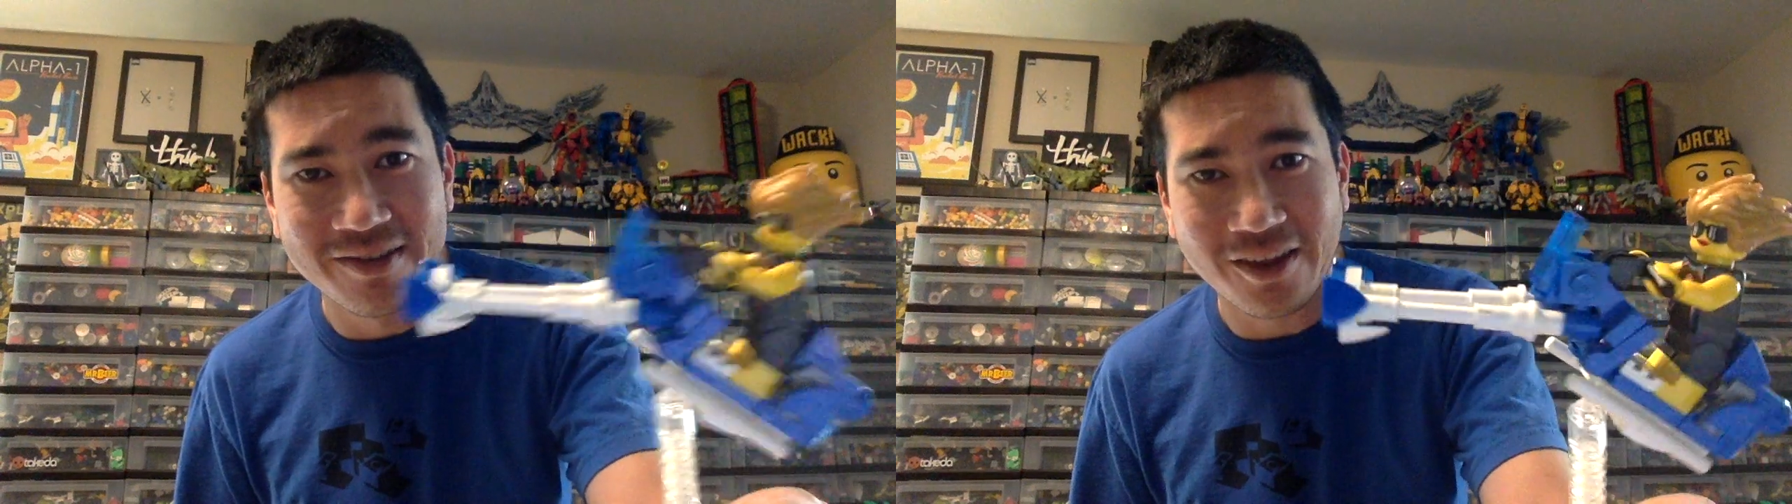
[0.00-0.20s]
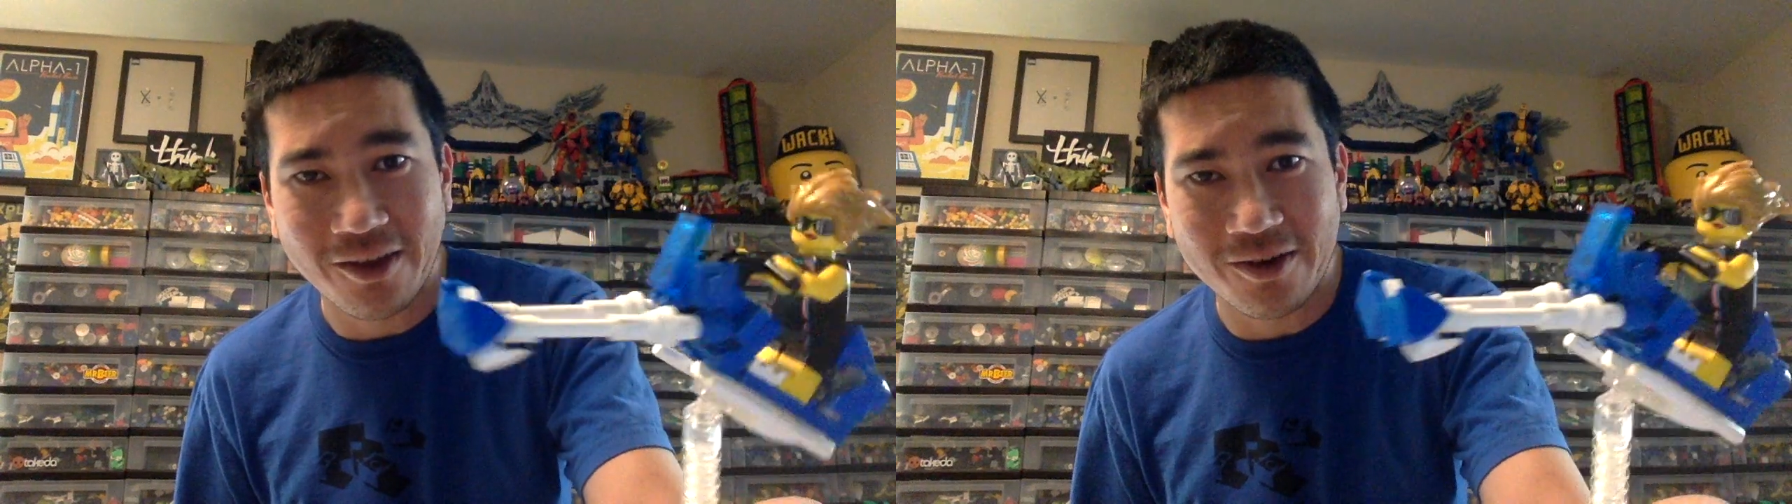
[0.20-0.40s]

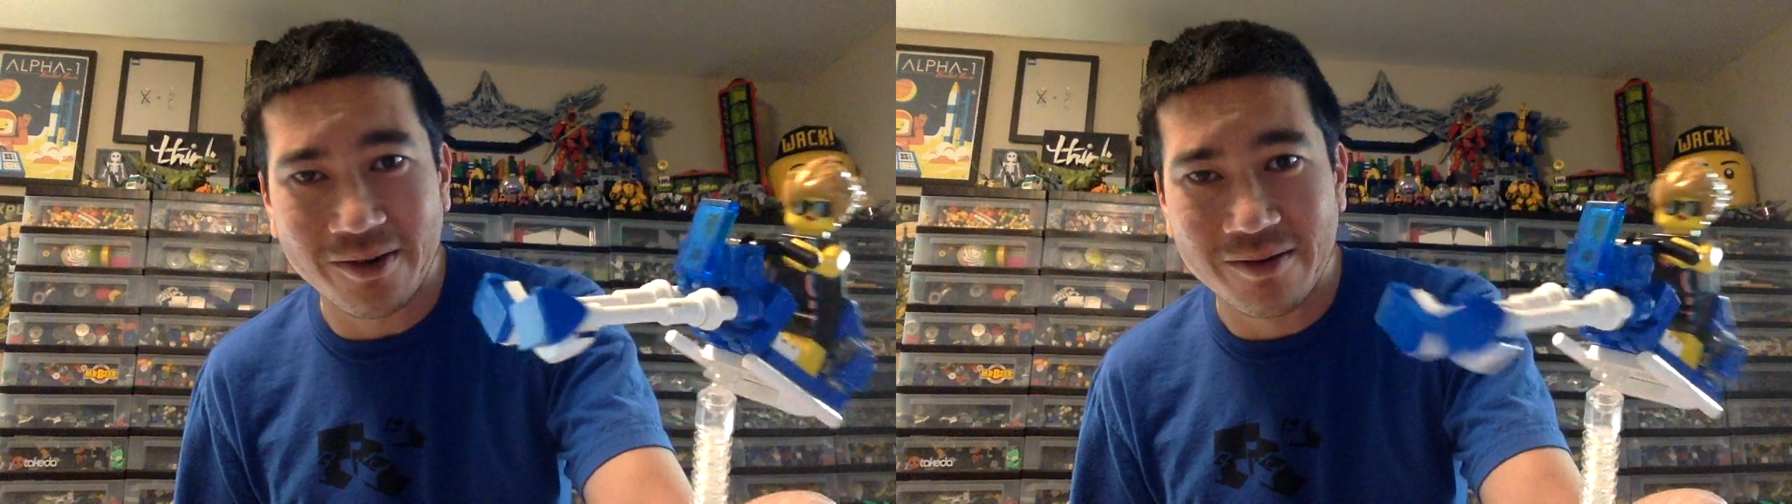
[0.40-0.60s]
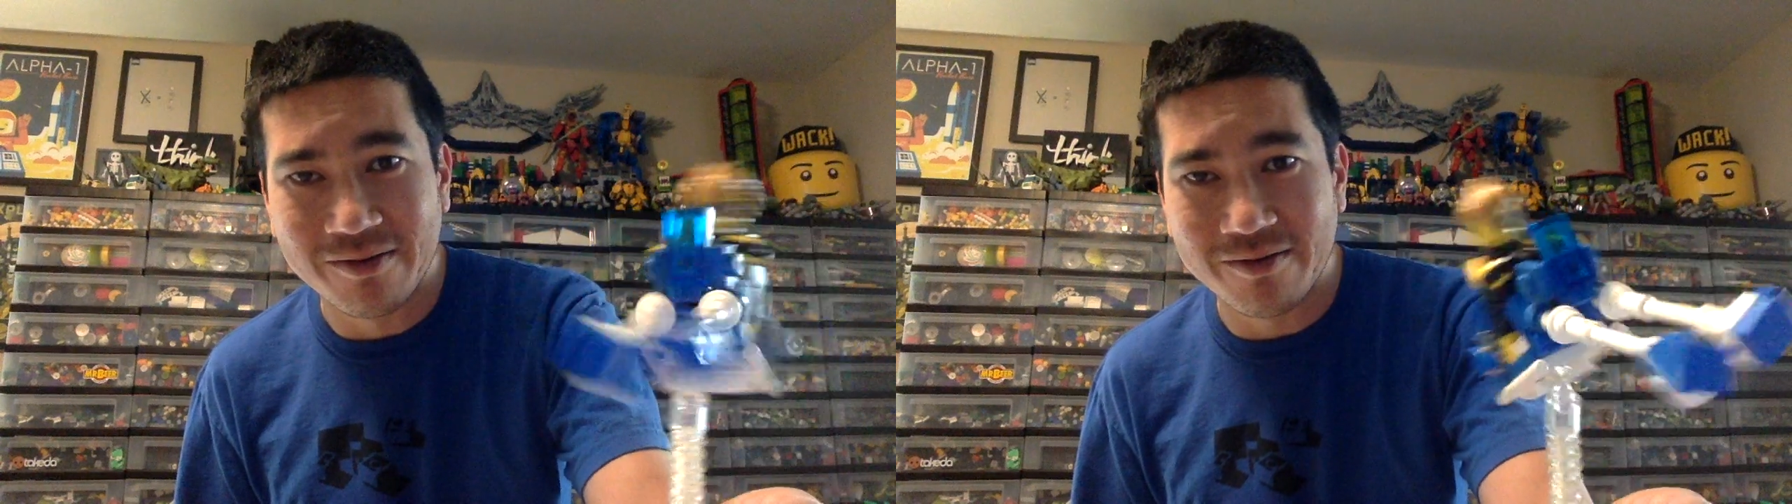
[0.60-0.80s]
the
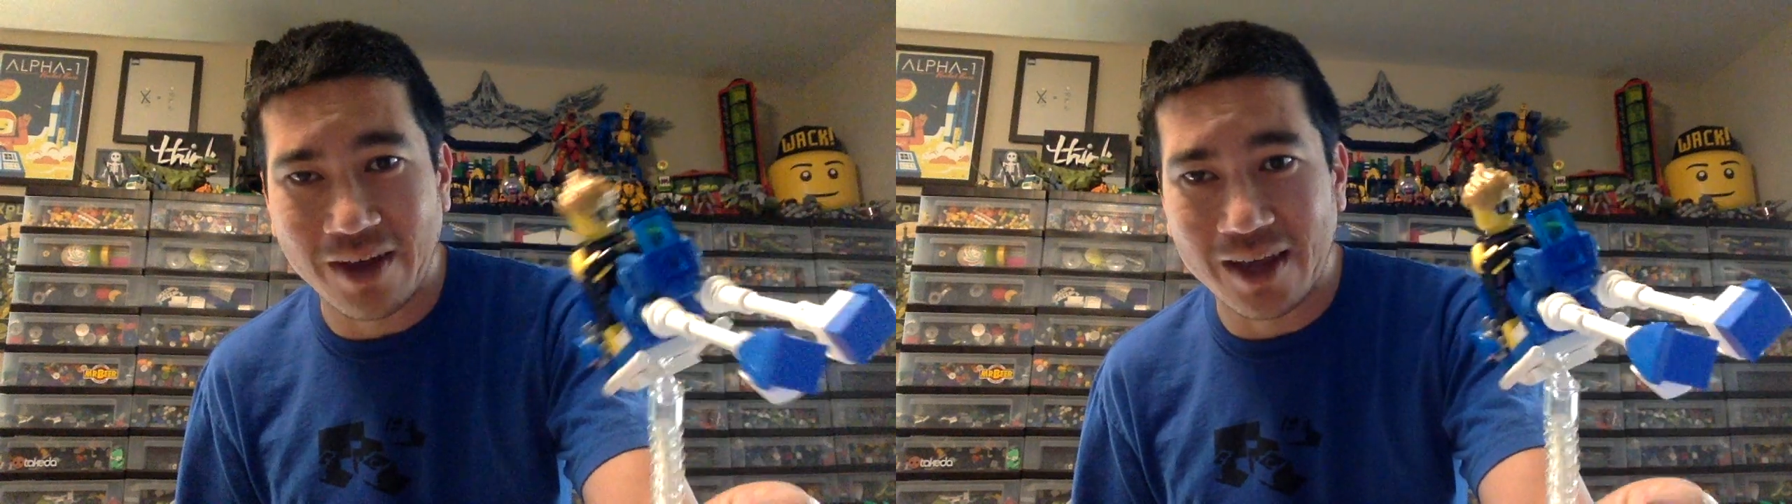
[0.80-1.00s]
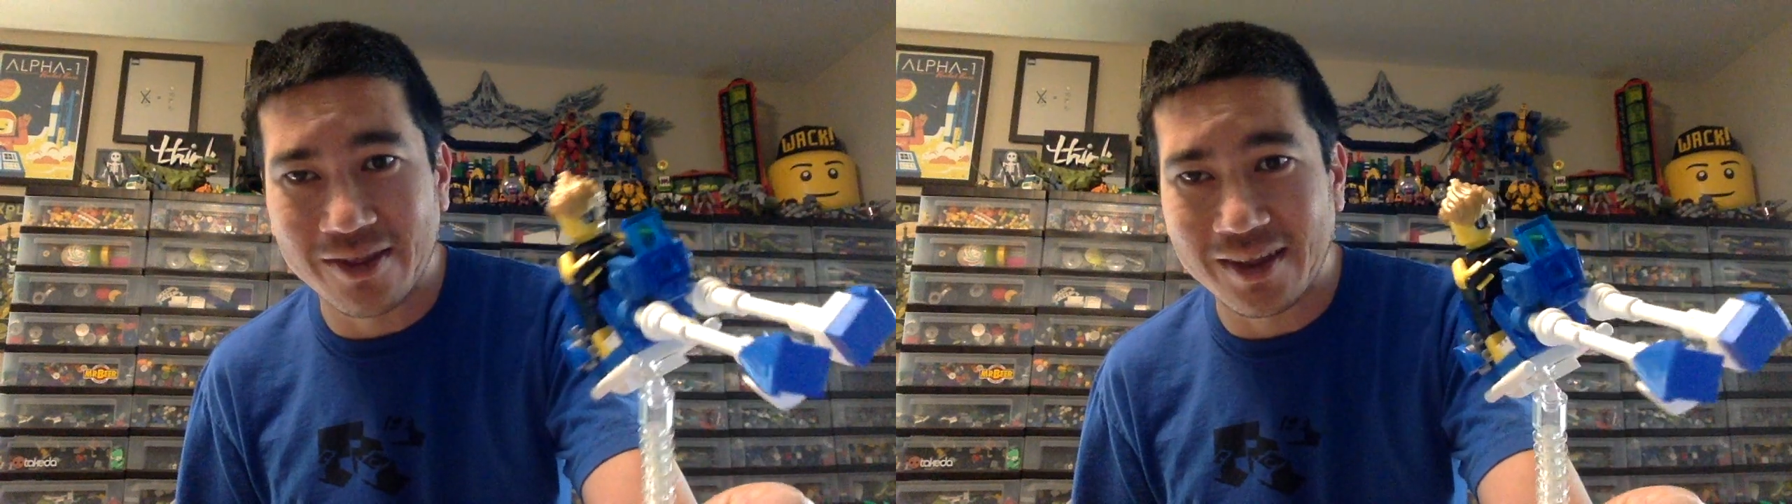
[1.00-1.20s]
little vein